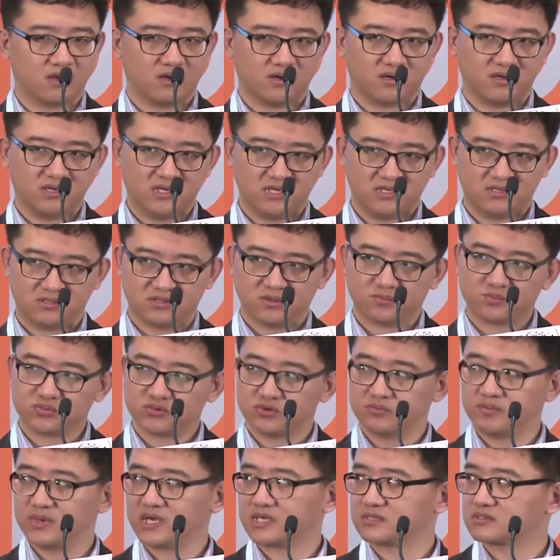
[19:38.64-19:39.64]
in the
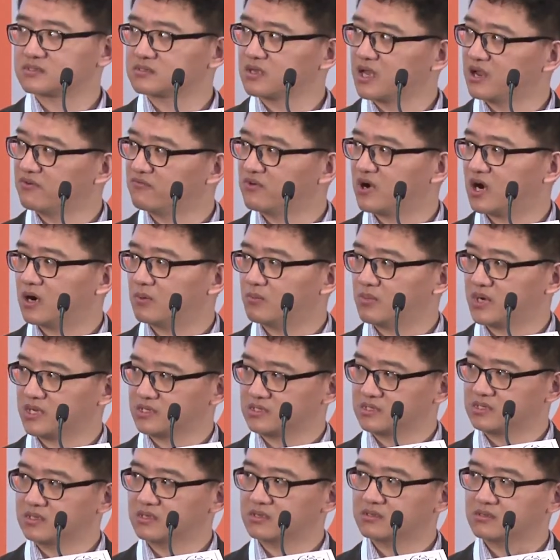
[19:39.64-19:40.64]
Bluemix environment,
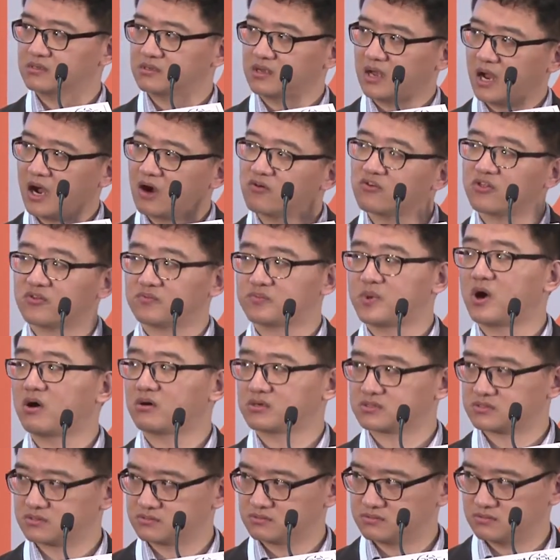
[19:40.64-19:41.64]
out of the
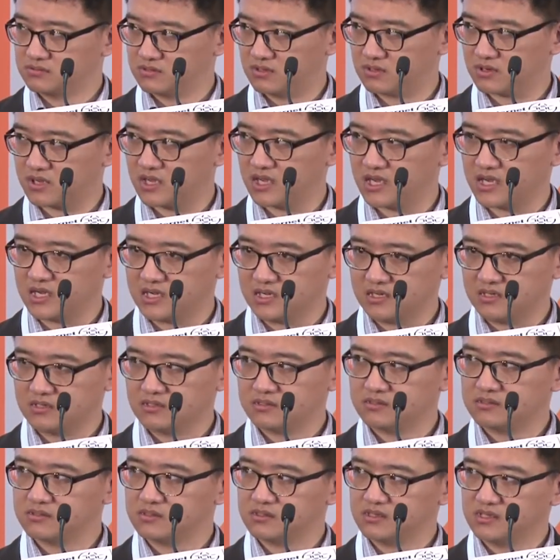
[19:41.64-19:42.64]
box, okay,
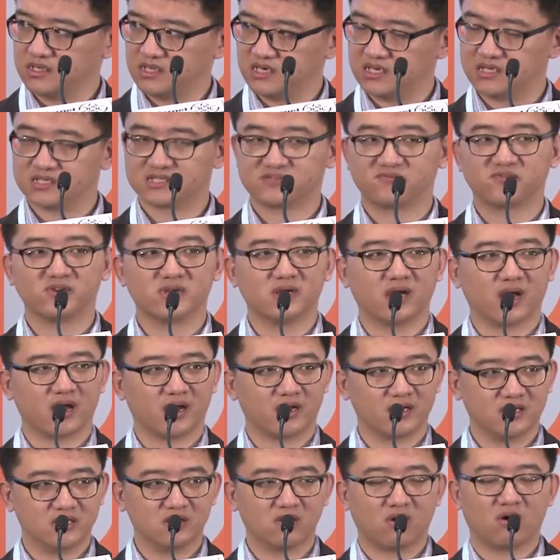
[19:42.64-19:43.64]

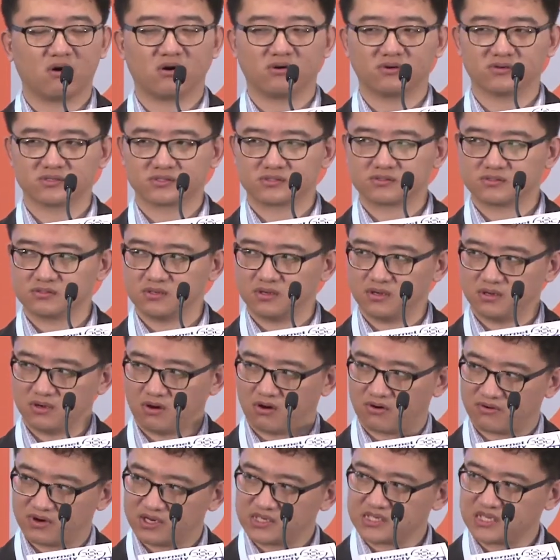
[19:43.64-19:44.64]
it
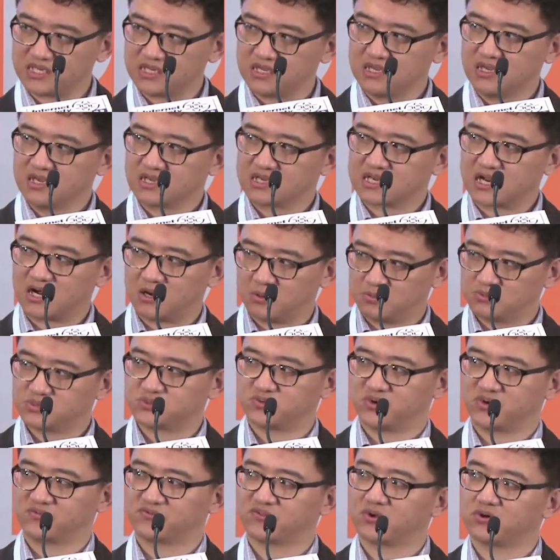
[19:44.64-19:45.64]
already comes
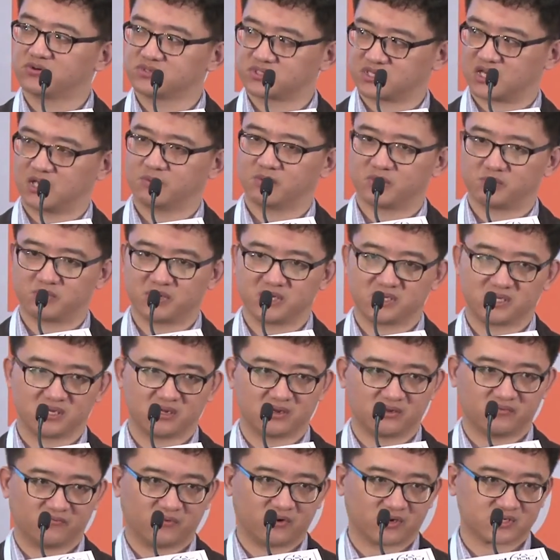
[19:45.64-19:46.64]
with those
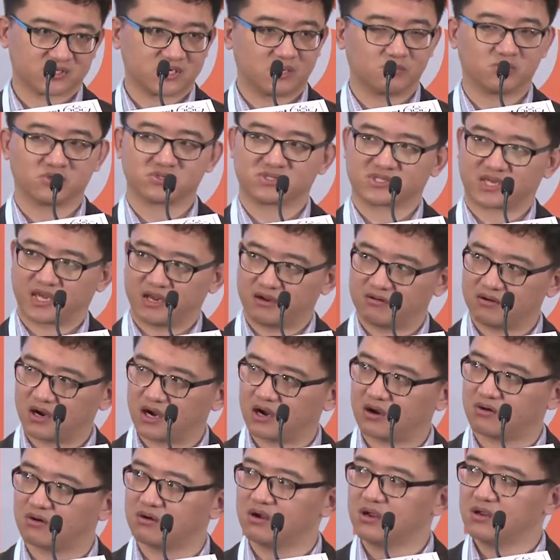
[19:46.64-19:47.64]
capabilities, for example,
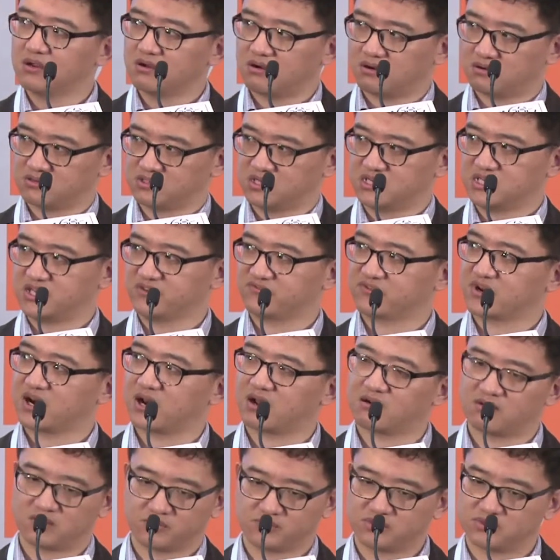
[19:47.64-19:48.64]
scale-out or native
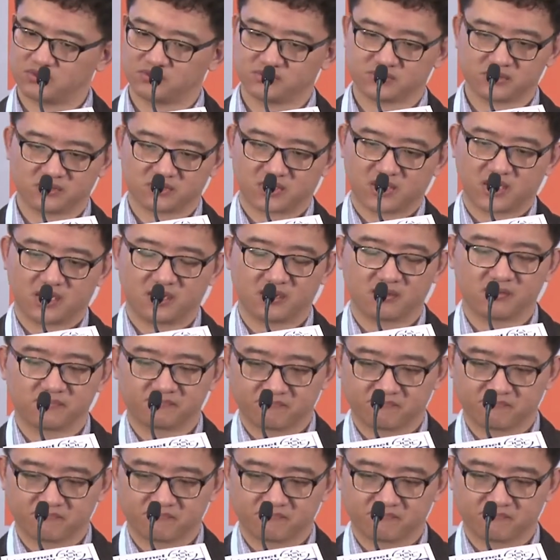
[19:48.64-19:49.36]
cloud approach, okay.